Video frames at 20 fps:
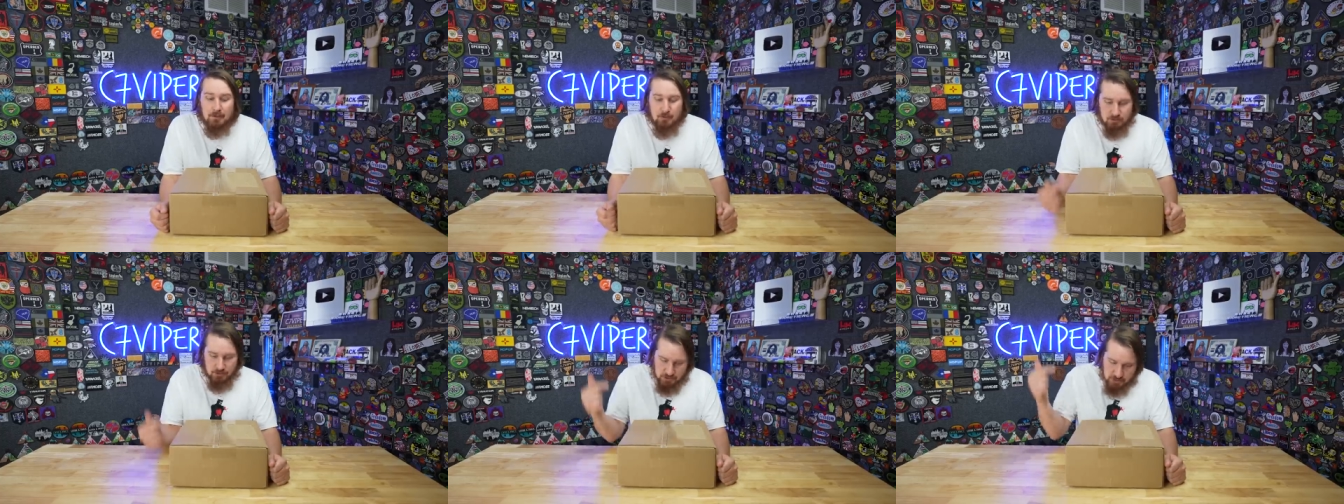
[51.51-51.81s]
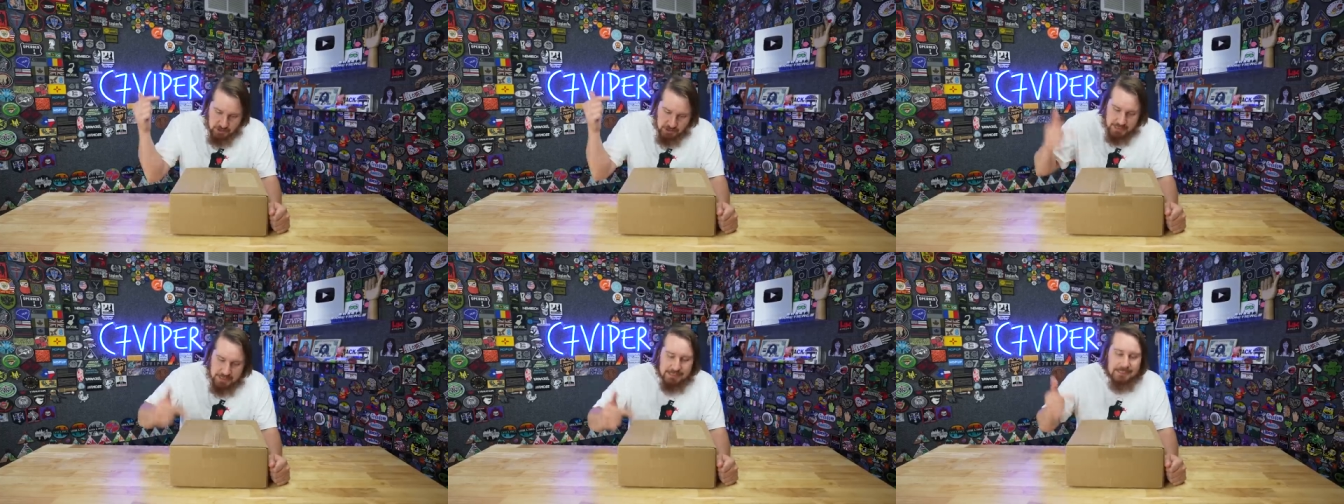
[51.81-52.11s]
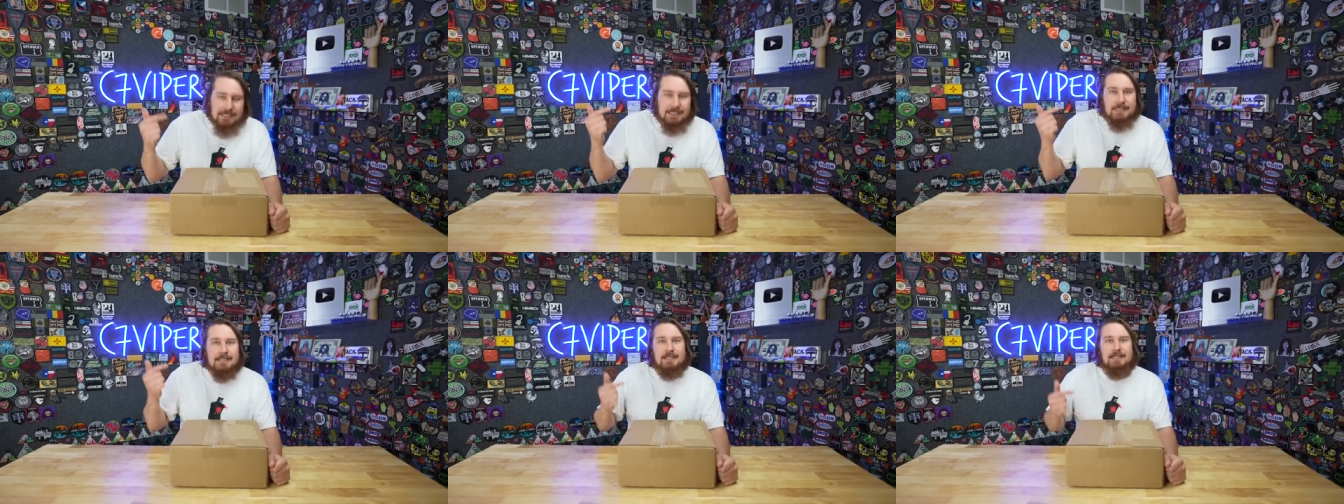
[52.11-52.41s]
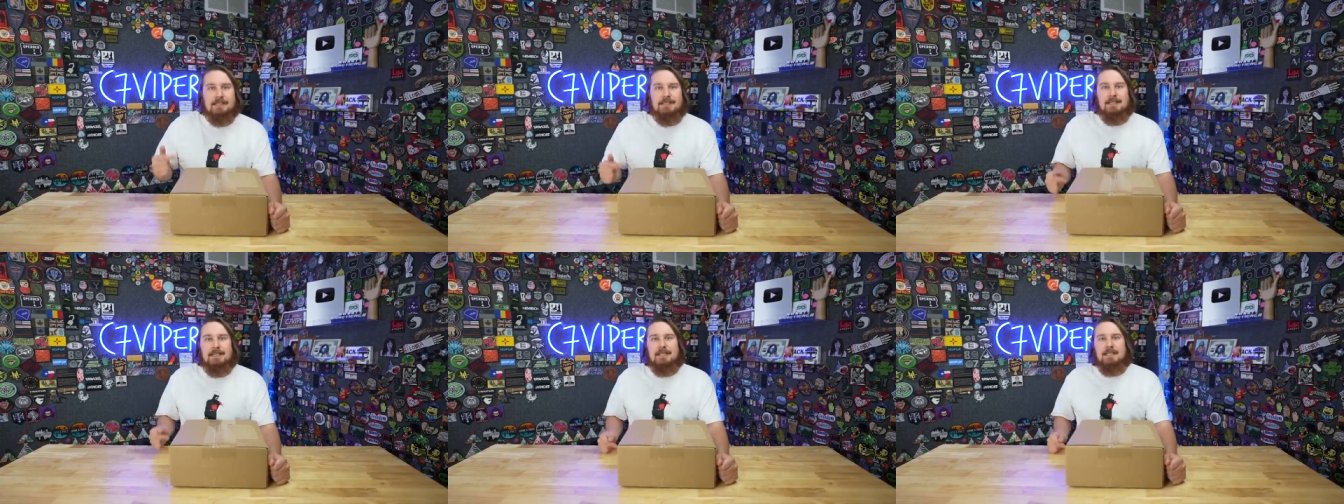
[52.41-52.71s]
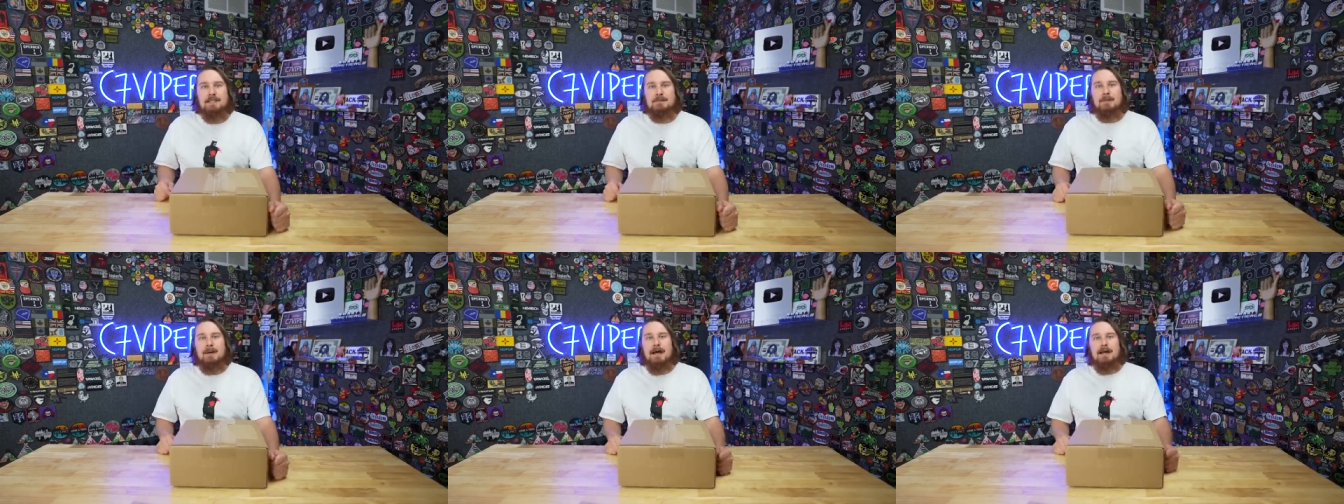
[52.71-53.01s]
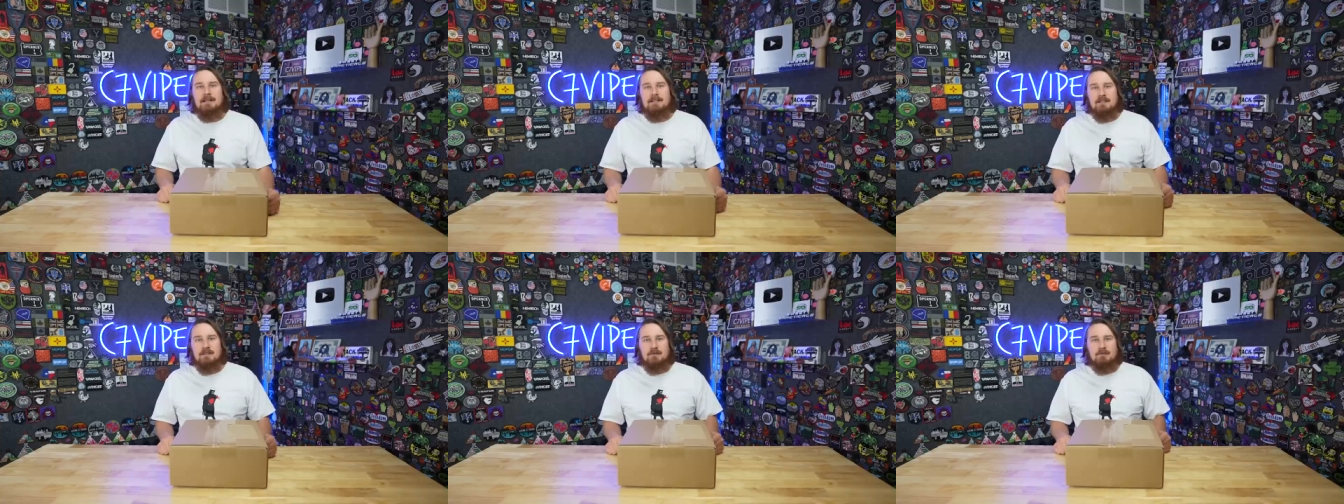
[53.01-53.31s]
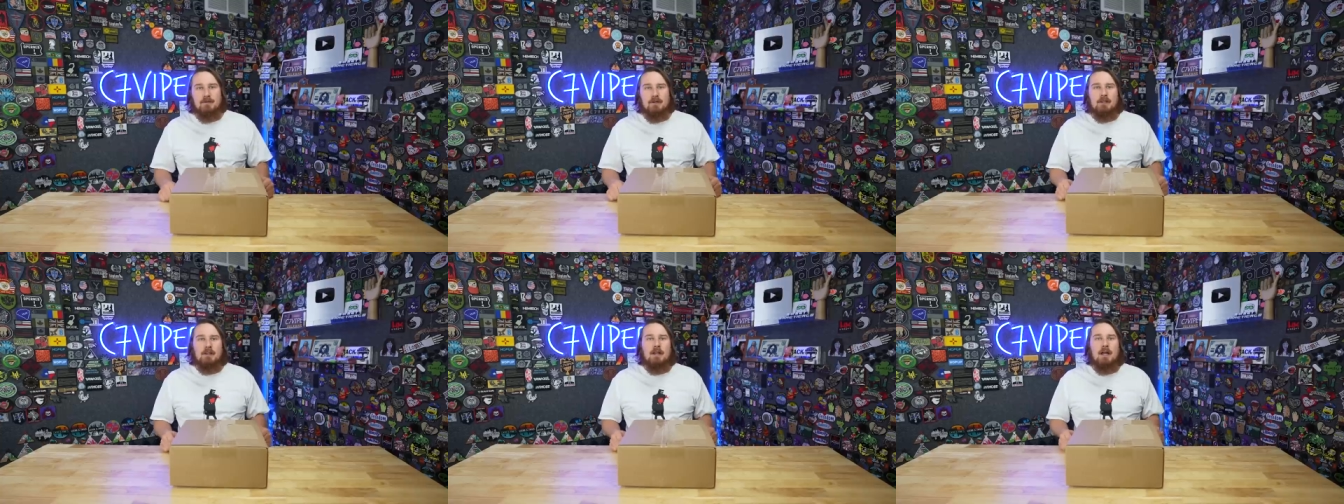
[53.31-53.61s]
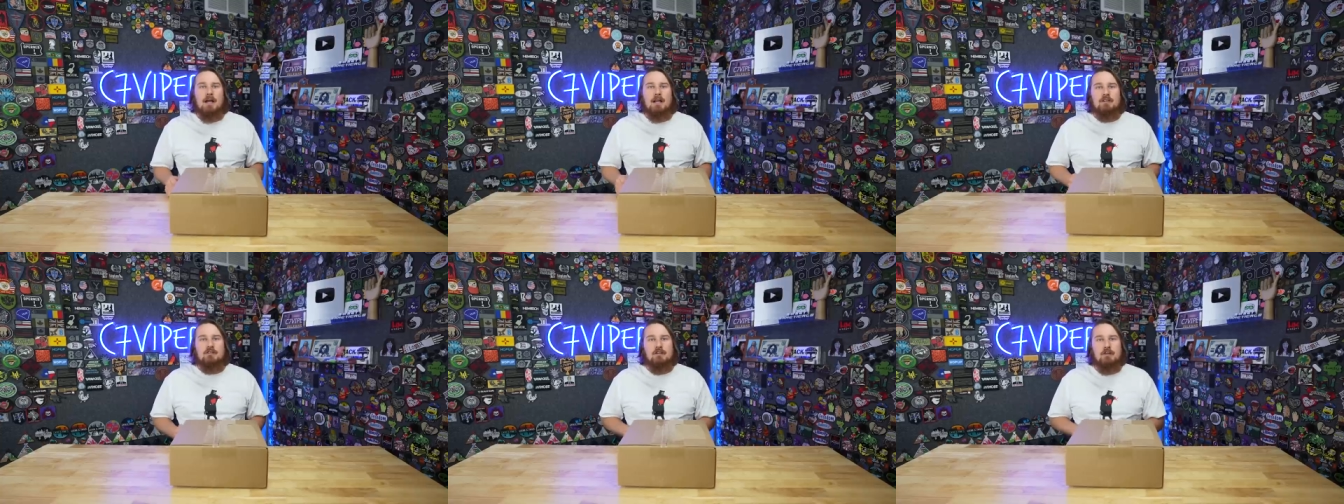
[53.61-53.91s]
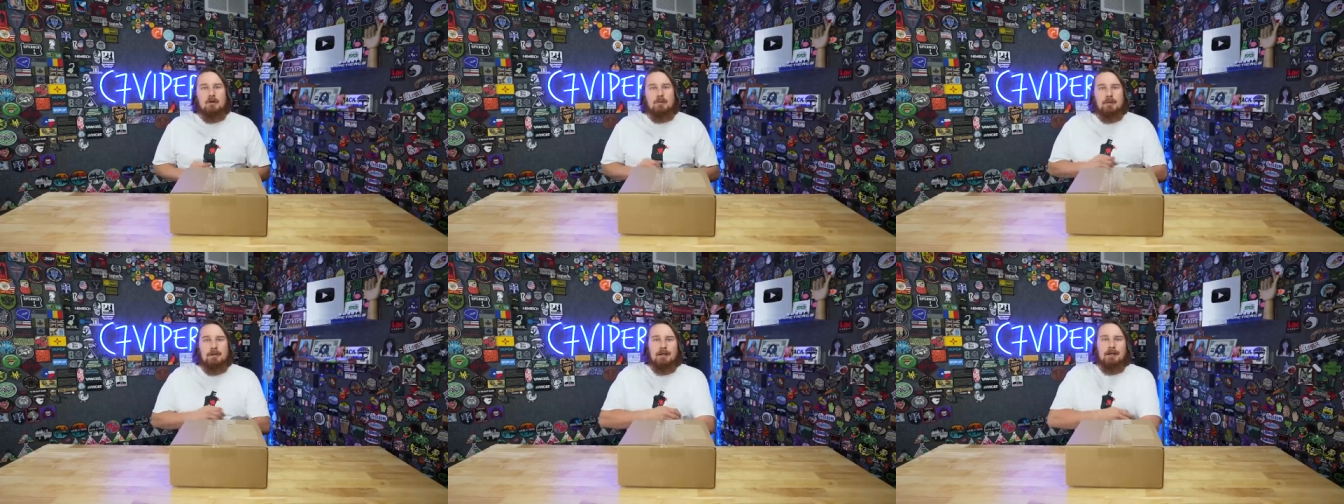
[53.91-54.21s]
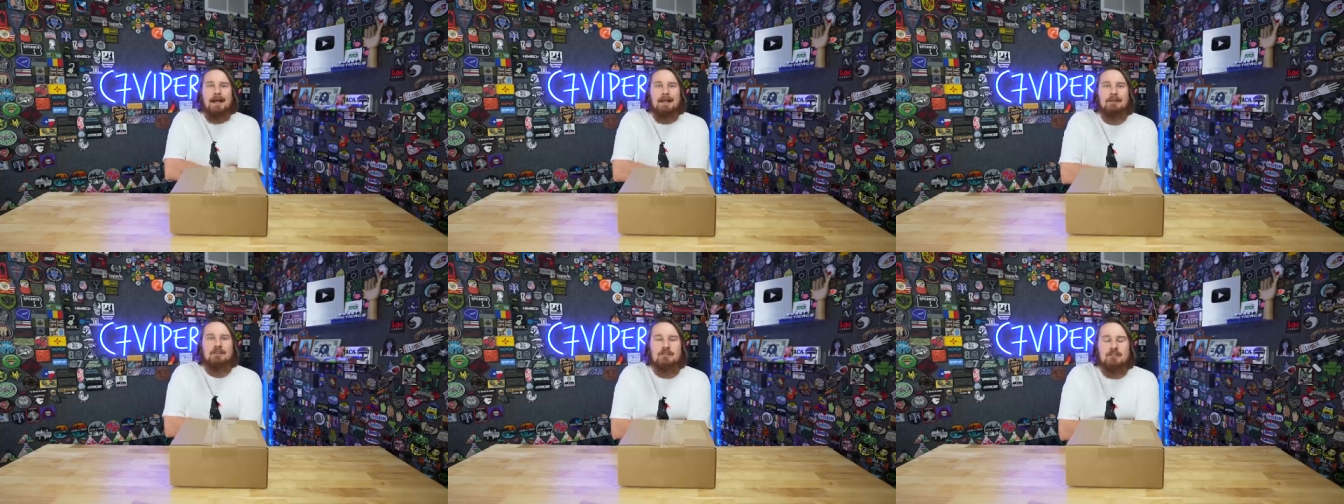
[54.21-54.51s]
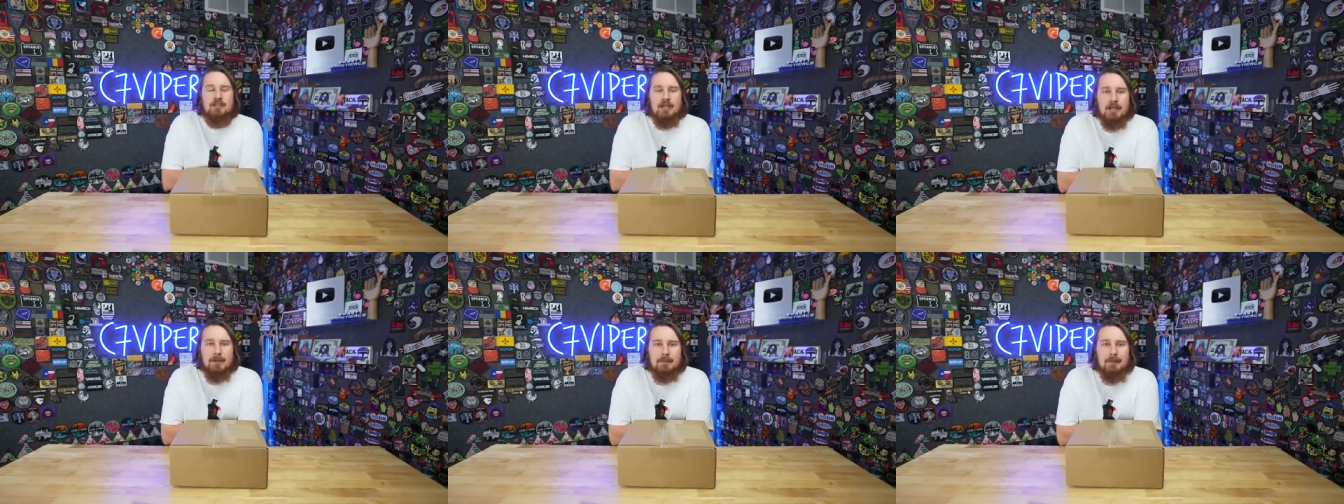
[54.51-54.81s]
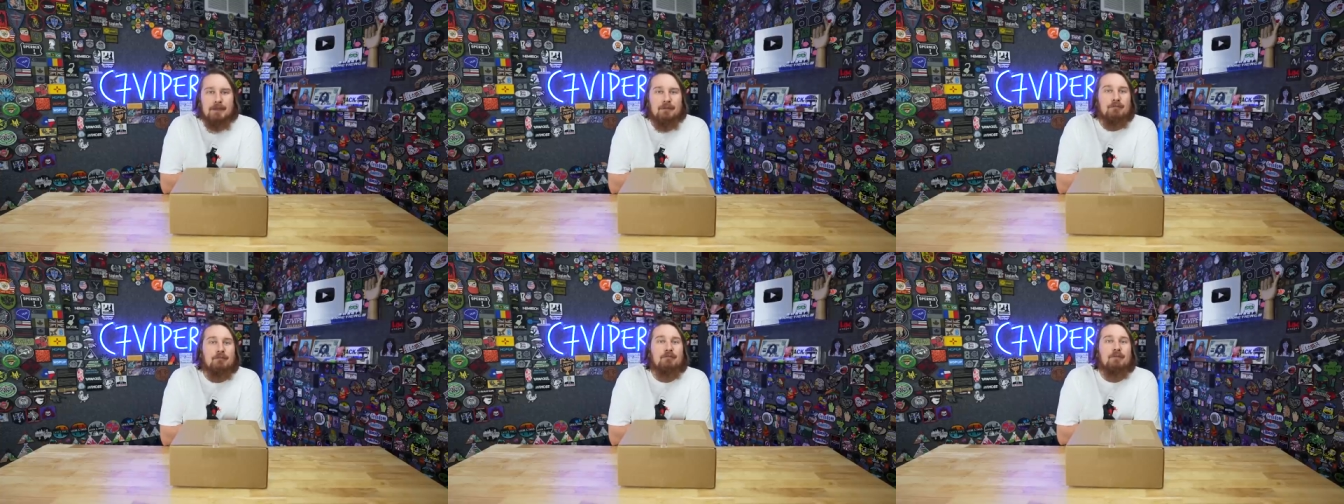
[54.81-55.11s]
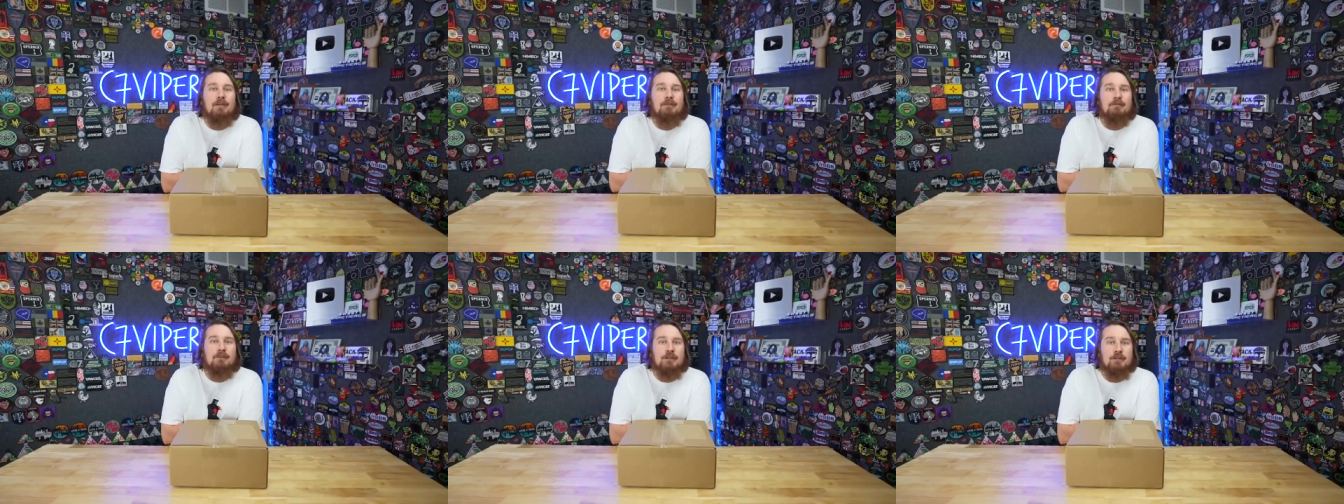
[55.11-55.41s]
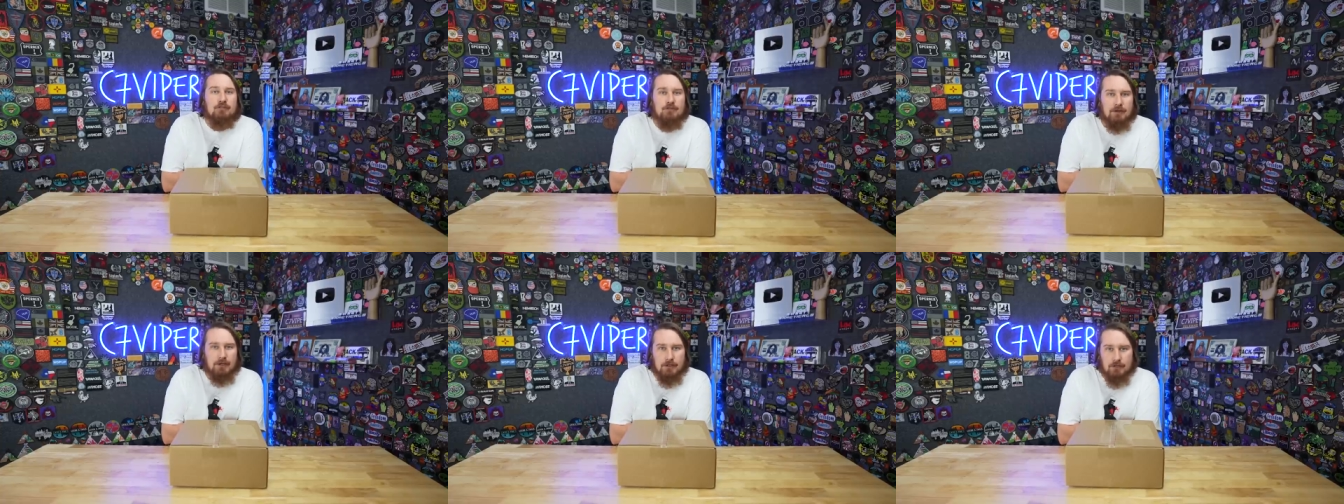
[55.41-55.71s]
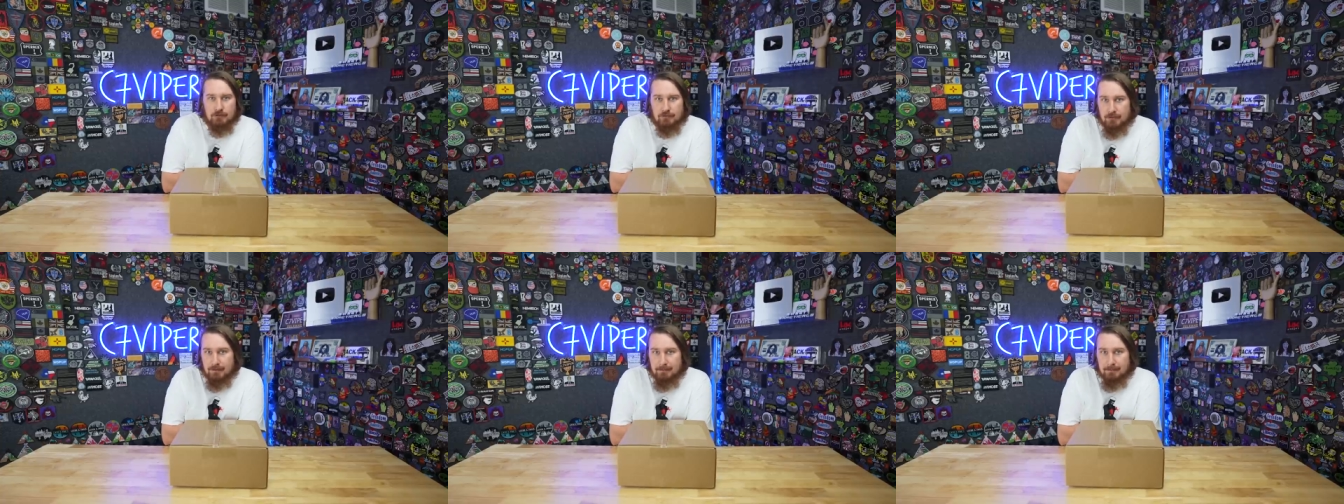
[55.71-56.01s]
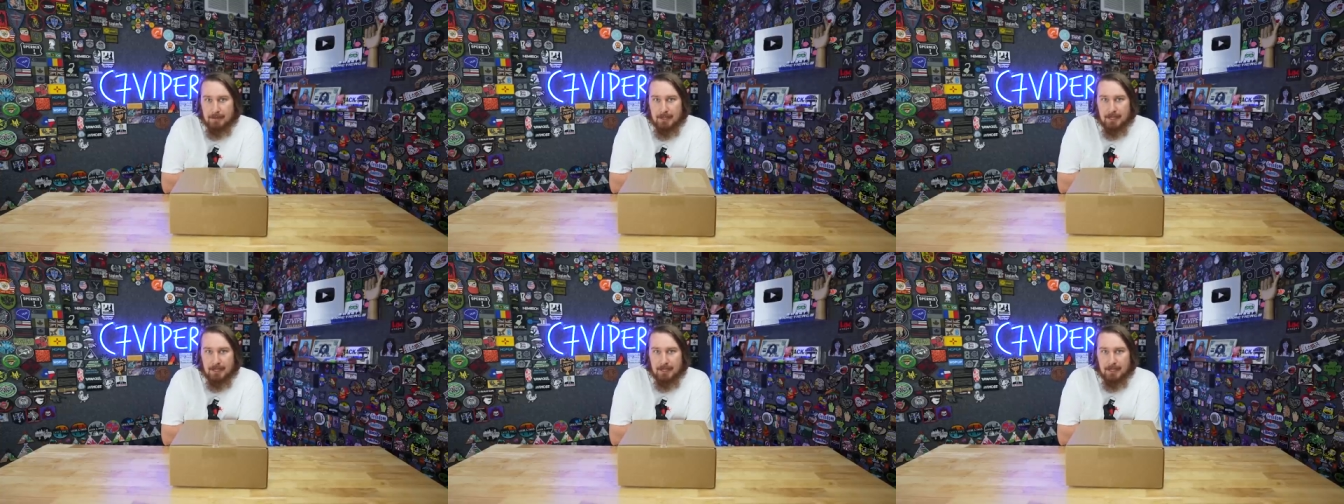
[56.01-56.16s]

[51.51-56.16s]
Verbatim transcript: There's 66 of these boxes for Gloctober, and there's gonna be 50 trick-or-treat